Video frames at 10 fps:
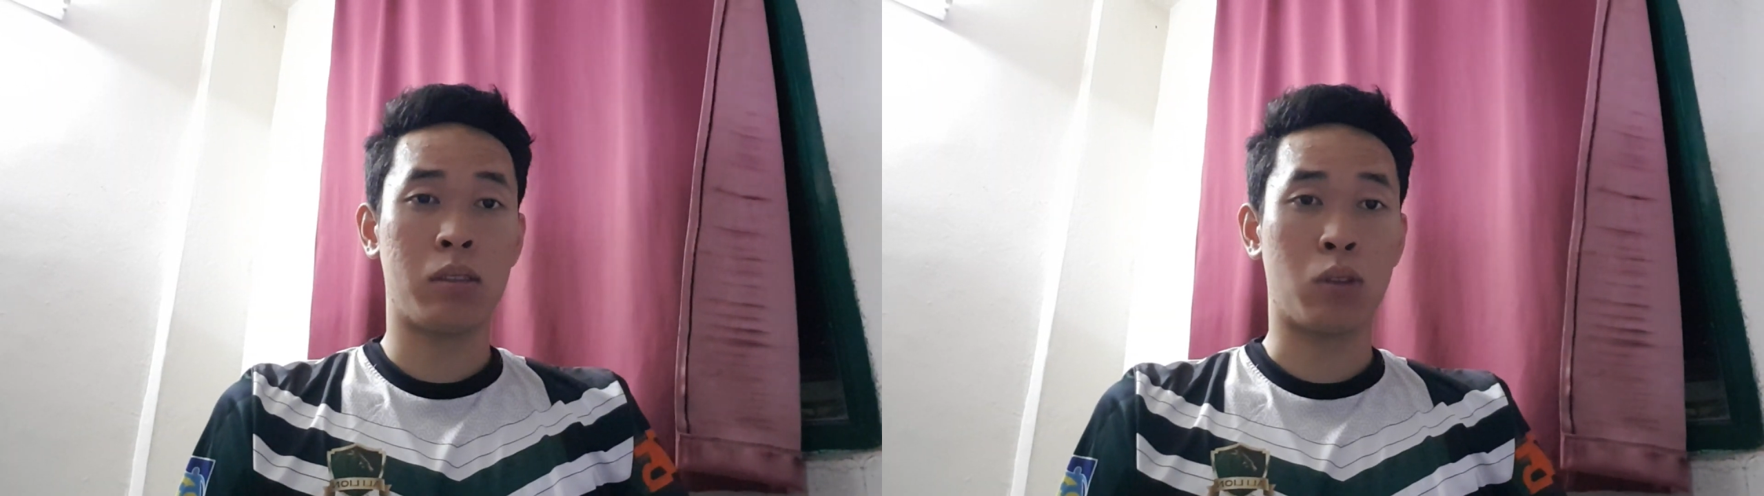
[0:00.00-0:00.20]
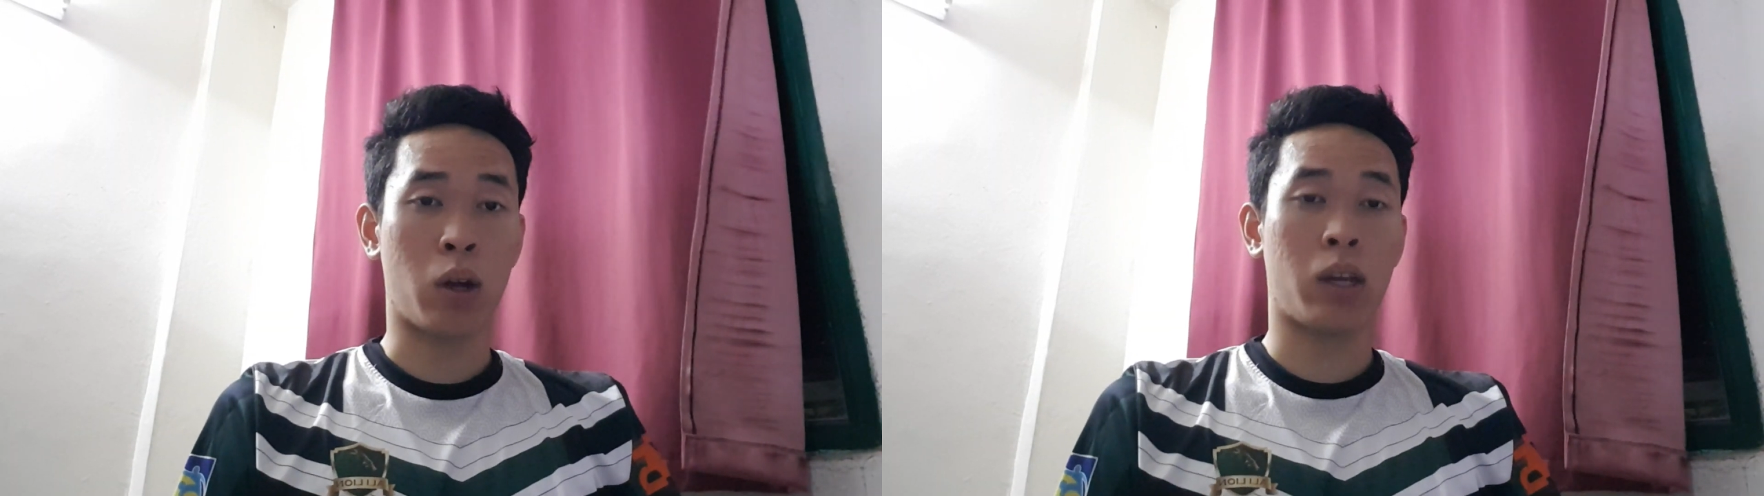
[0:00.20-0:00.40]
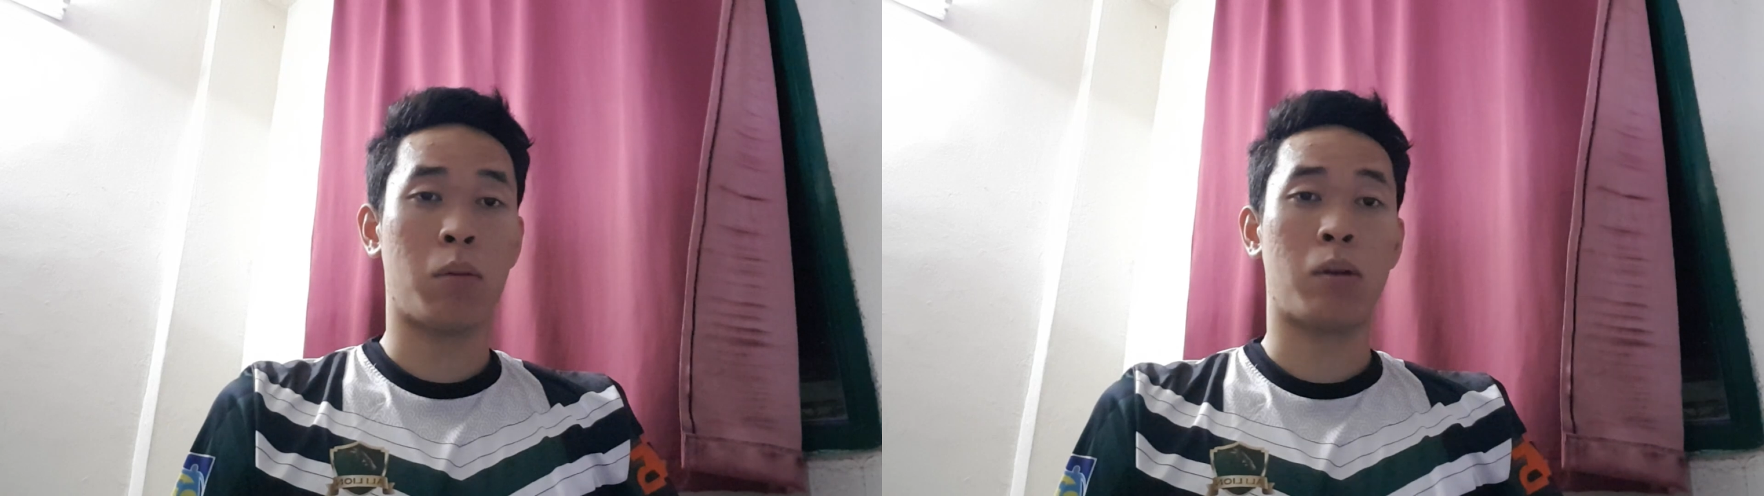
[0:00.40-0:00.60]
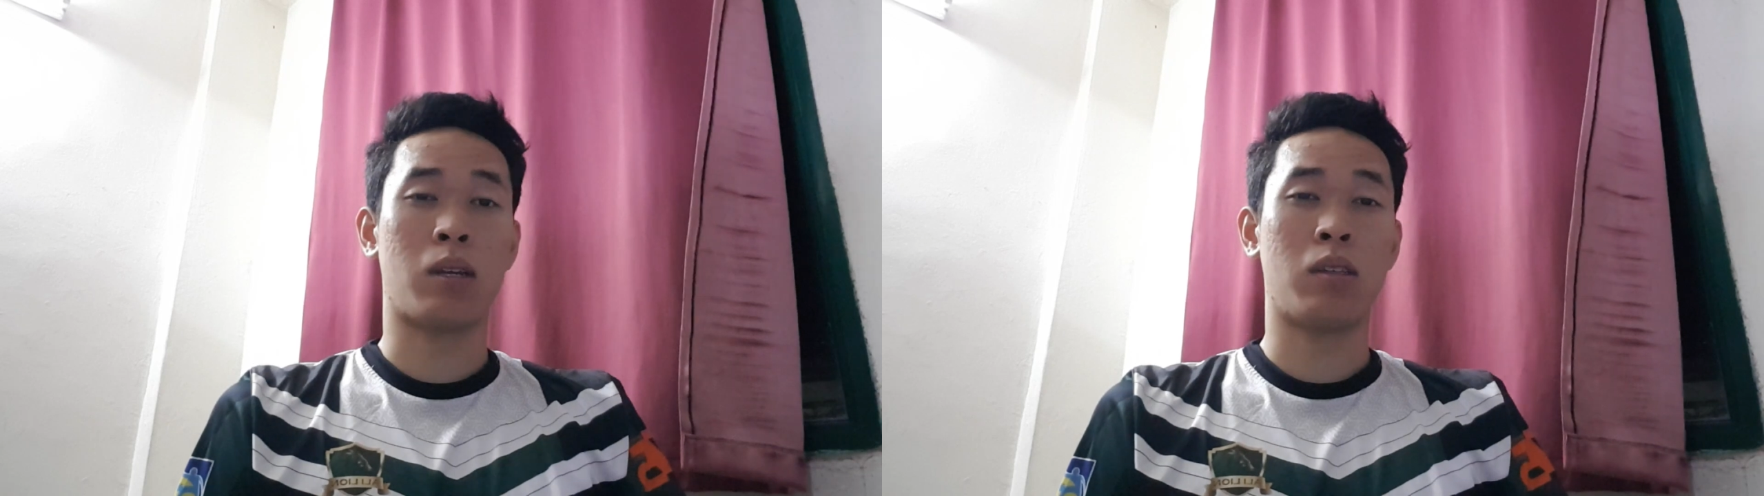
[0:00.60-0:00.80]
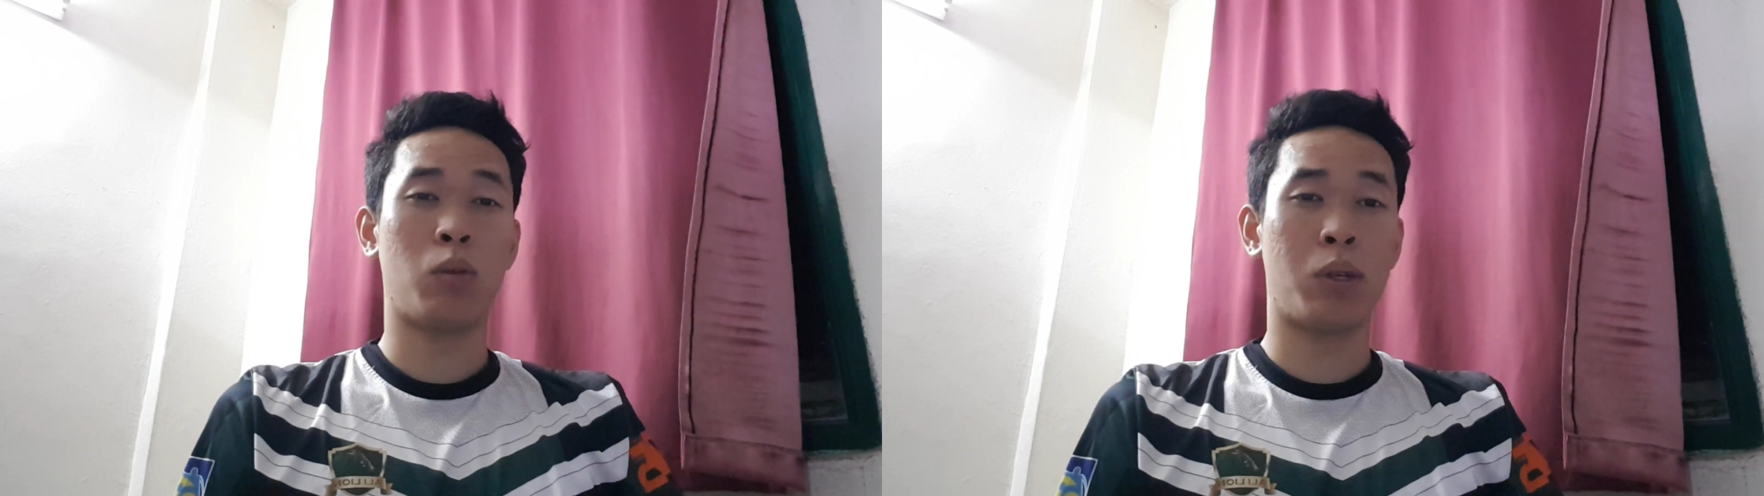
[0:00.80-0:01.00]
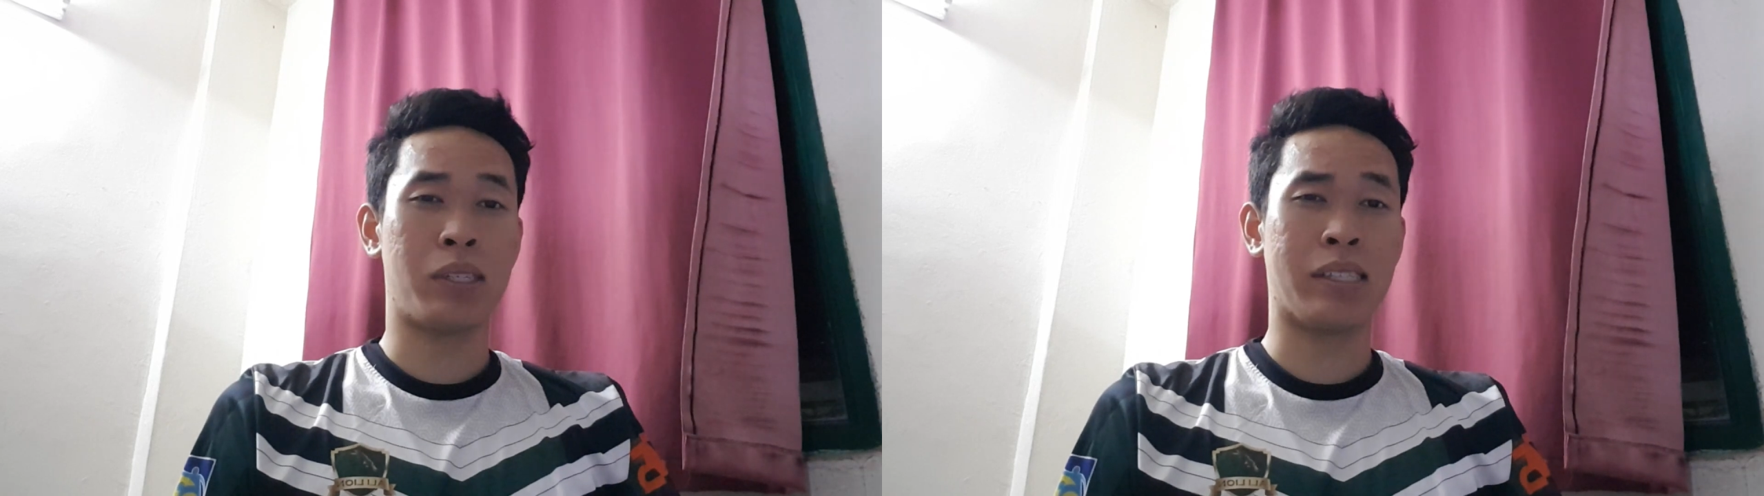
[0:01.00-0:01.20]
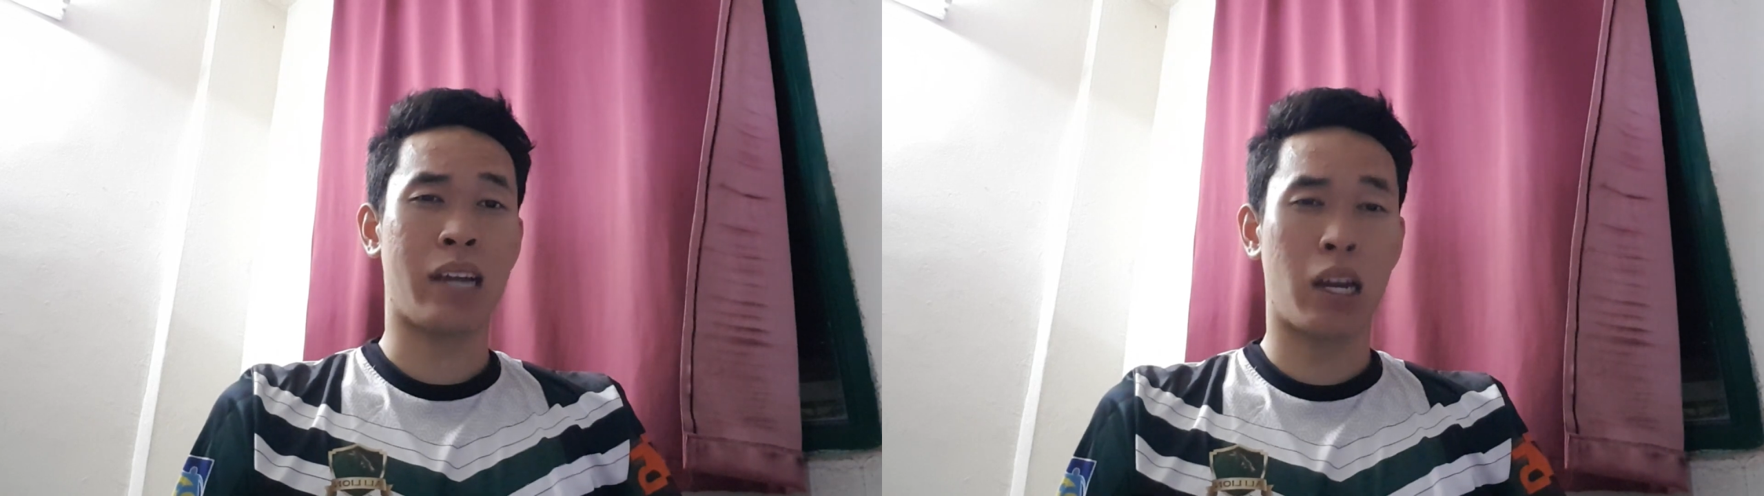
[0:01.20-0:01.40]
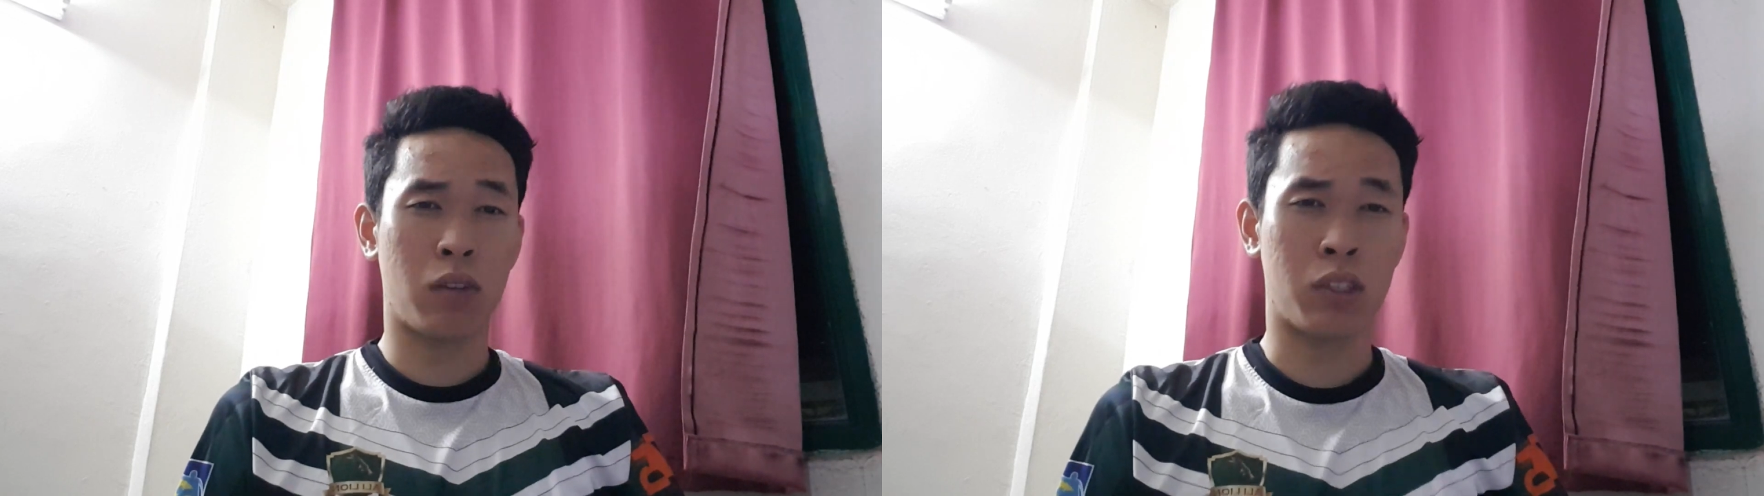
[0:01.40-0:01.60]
talking about something which is kind of